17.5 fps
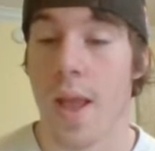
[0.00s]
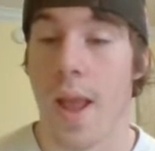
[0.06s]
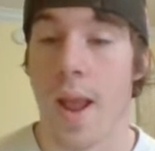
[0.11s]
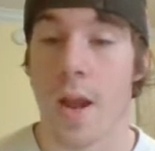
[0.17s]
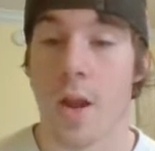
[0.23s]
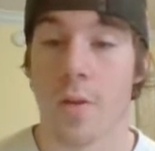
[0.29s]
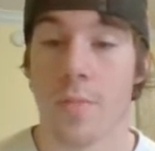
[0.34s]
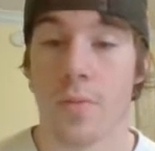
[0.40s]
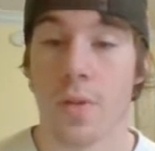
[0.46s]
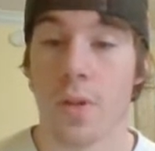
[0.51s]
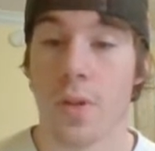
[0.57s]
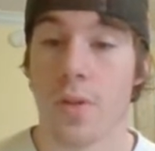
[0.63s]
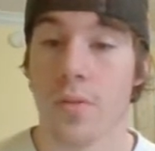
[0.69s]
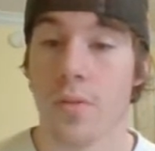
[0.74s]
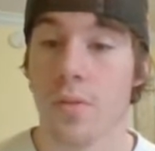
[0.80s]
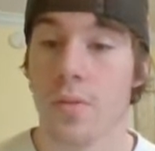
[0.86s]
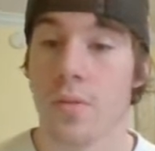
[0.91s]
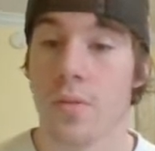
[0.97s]
Air
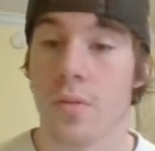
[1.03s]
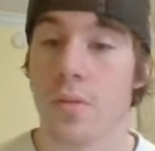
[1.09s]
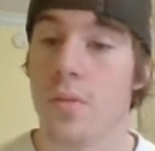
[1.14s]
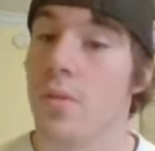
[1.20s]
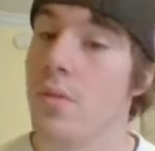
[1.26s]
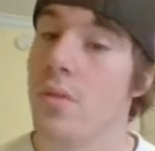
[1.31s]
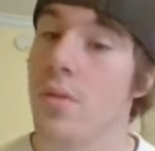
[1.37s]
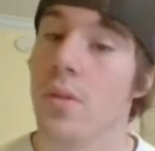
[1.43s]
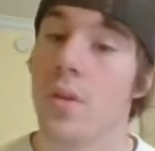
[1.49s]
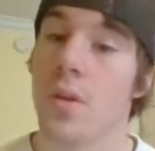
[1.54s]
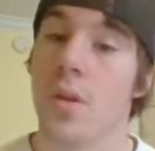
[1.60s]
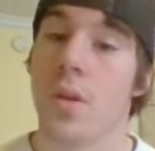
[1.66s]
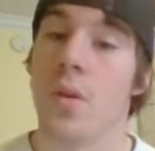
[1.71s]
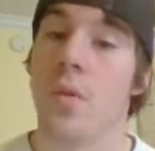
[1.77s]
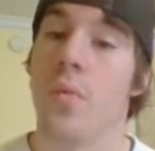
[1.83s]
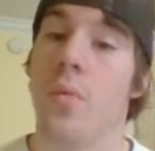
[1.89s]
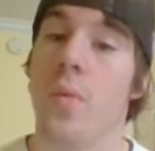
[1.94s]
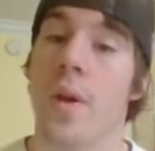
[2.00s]
Balloon
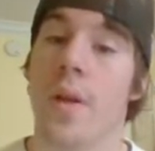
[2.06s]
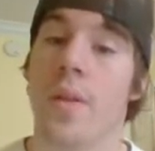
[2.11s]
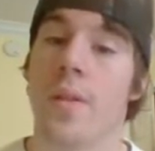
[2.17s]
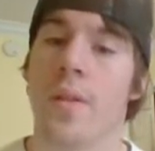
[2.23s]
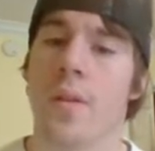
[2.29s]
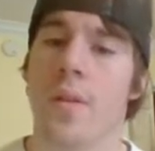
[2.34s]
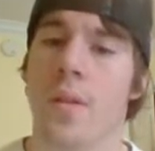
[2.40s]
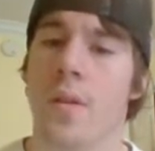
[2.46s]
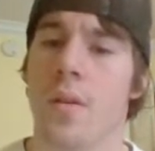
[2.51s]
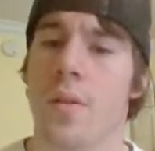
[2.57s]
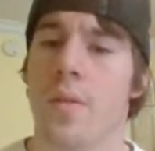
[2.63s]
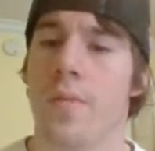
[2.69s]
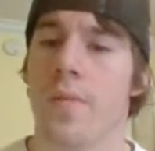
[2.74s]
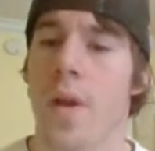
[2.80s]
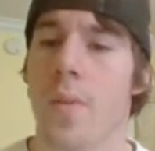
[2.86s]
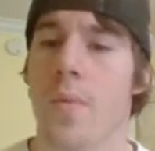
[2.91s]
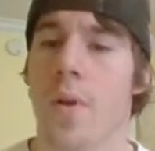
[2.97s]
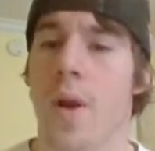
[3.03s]
with
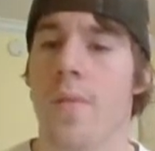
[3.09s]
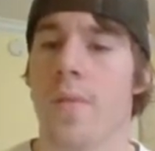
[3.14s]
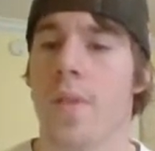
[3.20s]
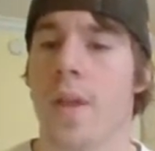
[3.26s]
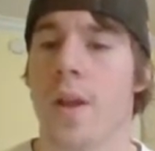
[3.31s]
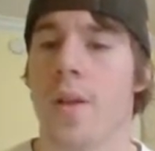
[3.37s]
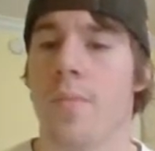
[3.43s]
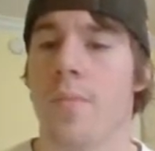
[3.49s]
Vibrava there,